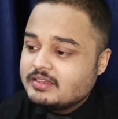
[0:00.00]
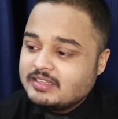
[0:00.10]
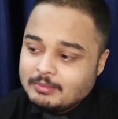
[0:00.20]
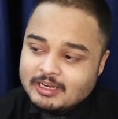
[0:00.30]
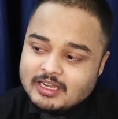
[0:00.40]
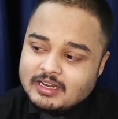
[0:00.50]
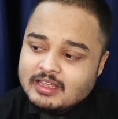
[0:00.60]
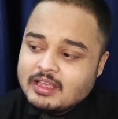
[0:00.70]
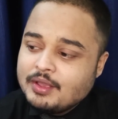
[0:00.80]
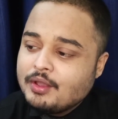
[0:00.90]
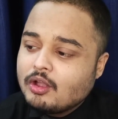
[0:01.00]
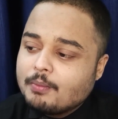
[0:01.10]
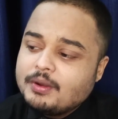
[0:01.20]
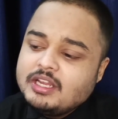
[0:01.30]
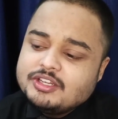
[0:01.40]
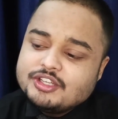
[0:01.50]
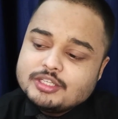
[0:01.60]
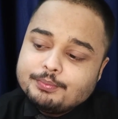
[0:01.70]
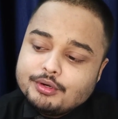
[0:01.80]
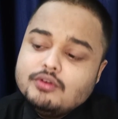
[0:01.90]
Similarly,
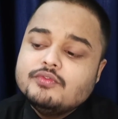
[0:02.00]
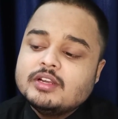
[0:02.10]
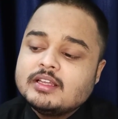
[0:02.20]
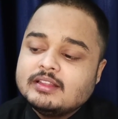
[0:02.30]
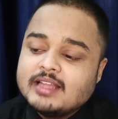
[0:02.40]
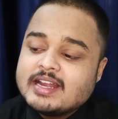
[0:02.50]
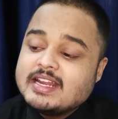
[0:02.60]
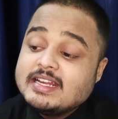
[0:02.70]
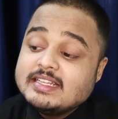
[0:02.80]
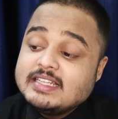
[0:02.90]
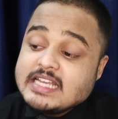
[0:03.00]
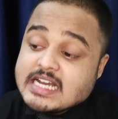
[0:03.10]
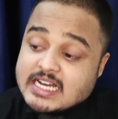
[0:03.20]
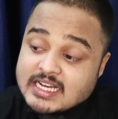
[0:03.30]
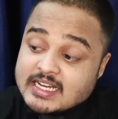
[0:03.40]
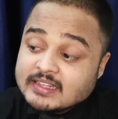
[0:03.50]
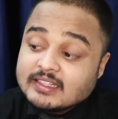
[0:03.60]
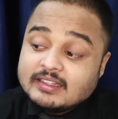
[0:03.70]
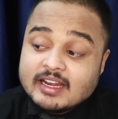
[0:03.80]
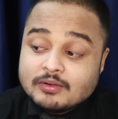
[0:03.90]
Copernicus proved that it is the
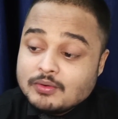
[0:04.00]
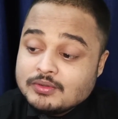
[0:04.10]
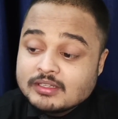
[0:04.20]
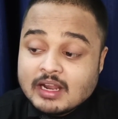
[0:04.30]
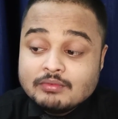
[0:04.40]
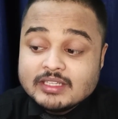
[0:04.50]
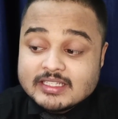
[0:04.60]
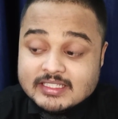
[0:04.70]
earth that goes around the